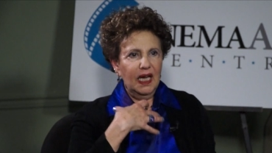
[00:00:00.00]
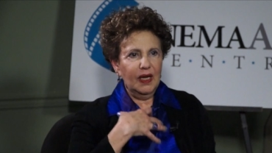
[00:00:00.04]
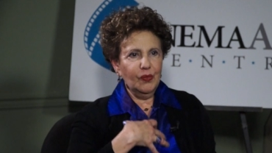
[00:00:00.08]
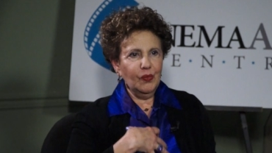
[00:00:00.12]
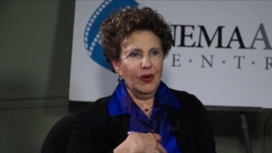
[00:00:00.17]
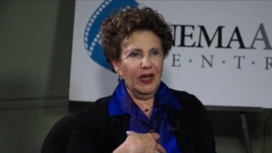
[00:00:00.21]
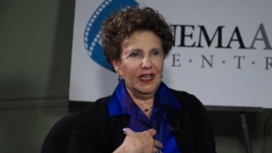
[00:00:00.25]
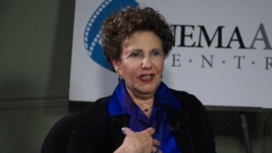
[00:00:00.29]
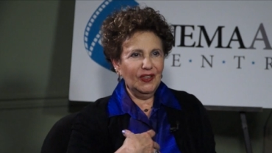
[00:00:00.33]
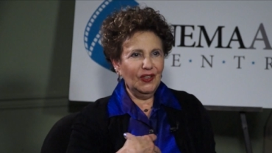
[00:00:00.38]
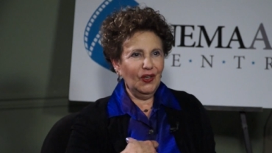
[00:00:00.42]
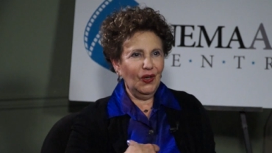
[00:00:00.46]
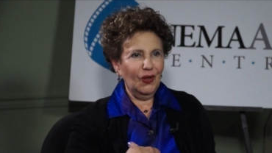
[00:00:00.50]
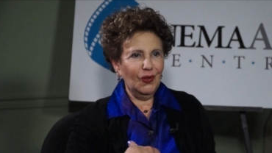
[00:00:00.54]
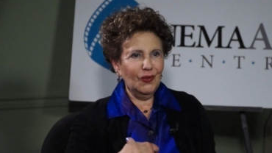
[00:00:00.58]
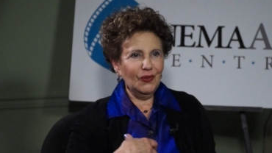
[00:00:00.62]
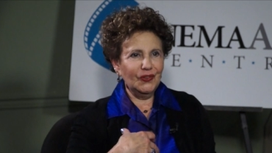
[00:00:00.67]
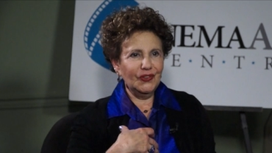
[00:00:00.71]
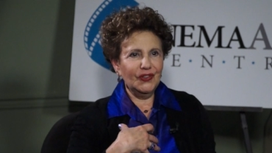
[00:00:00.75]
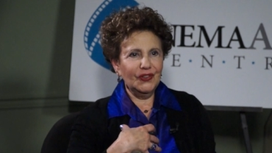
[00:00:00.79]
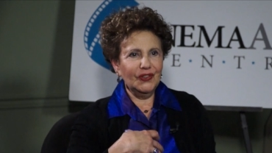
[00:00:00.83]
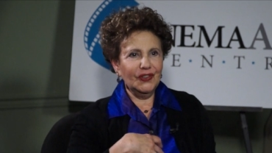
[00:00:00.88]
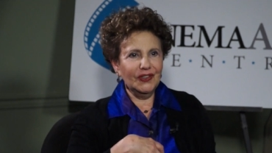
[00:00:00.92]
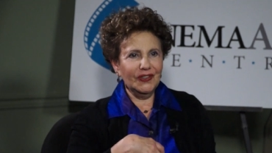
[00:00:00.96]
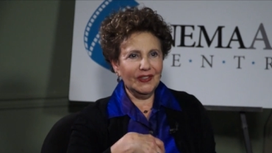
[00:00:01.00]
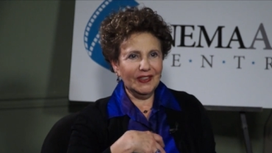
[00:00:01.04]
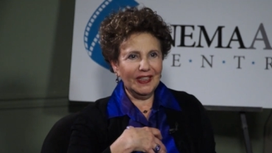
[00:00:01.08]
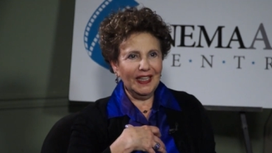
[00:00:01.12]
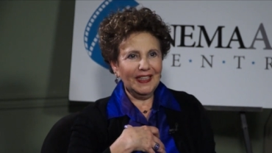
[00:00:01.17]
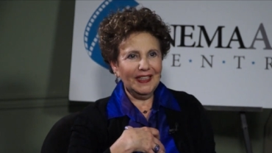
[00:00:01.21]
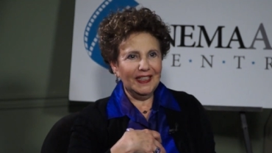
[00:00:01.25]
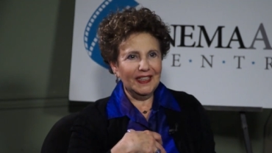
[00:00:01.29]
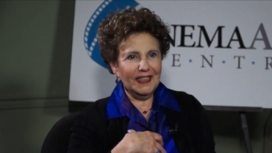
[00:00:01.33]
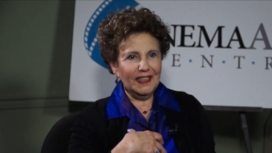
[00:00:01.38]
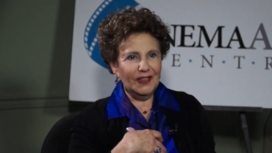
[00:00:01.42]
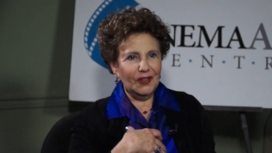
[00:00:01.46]
raincoats, just
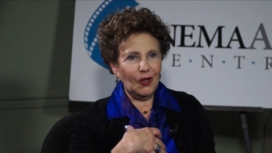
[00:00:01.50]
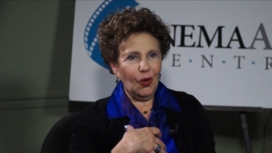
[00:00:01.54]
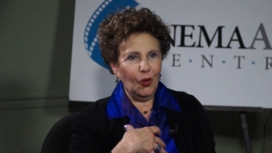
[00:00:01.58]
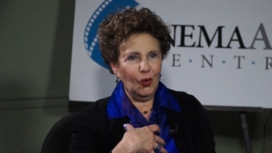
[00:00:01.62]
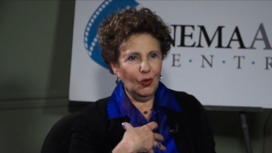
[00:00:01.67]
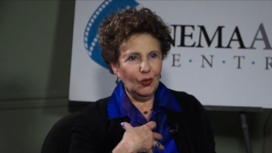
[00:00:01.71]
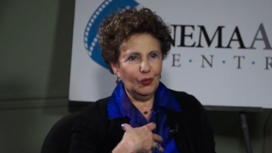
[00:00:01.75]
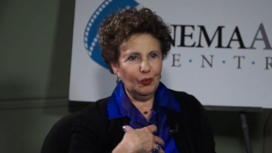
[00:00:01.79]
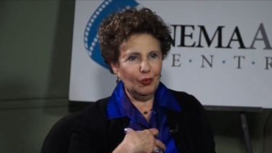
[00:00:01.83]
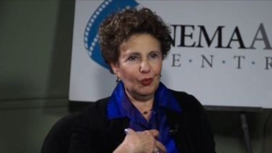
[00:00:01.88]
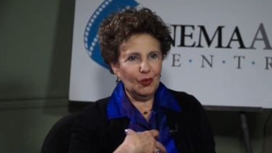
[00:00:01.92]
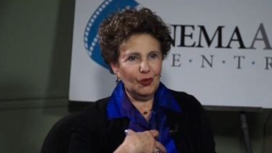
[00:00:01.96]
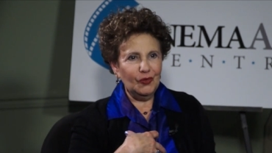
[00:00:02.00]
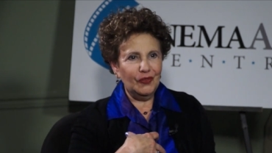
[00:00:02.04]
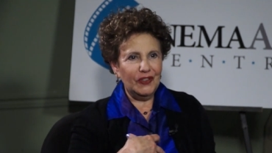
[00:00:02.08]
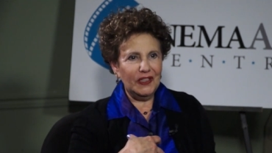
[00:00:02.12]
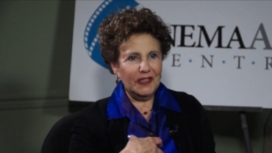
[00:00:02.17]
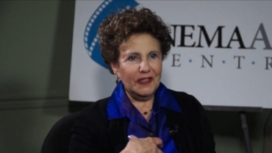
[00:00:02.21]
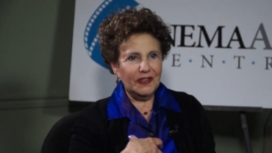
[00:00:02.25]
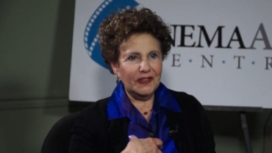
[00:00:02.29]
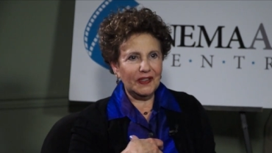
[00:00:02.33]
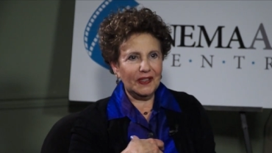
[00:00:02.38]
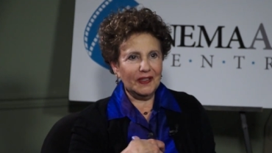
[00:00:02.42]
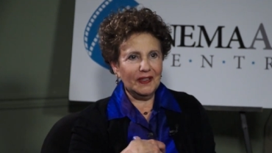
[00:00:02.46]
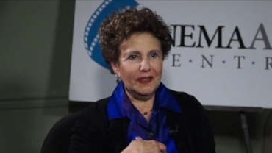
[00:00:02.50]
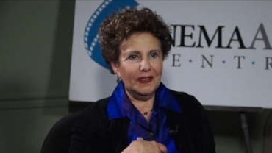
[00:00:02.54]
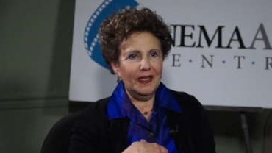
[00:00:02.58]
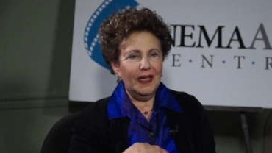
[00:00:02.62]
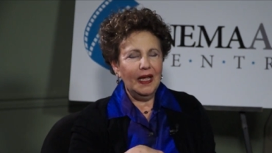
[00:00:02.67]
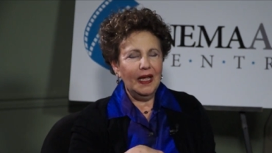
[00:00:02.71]
like in old movies. And